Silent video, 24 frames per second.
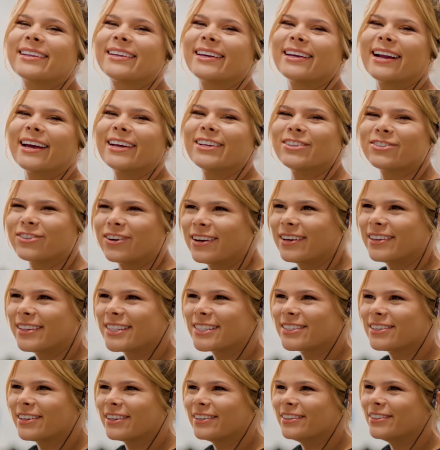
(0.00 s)
Can I try
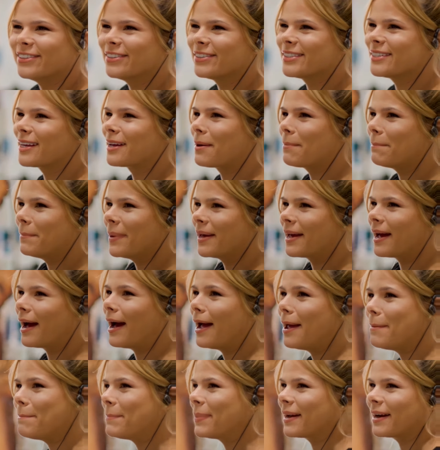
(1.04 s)
this on you? It's like a big
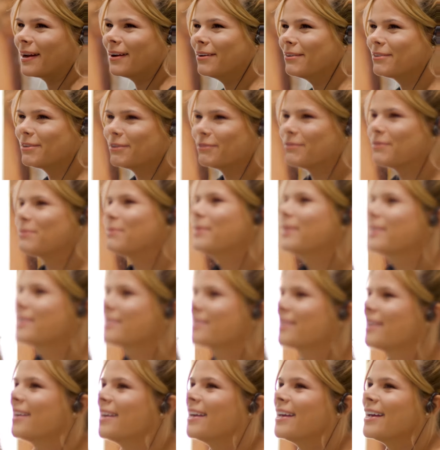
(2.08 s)
hype, but I don't know if it works.
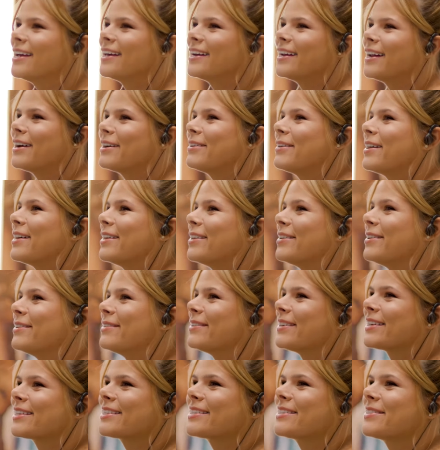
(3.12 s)
Now I know
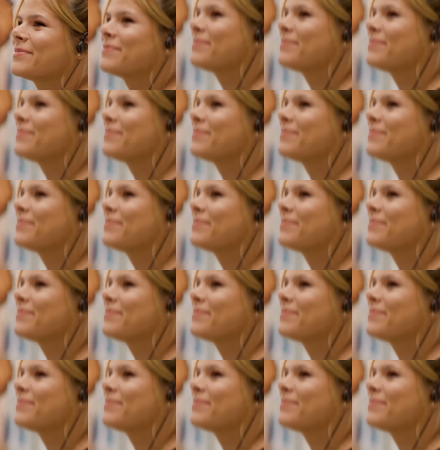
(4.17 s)
it works.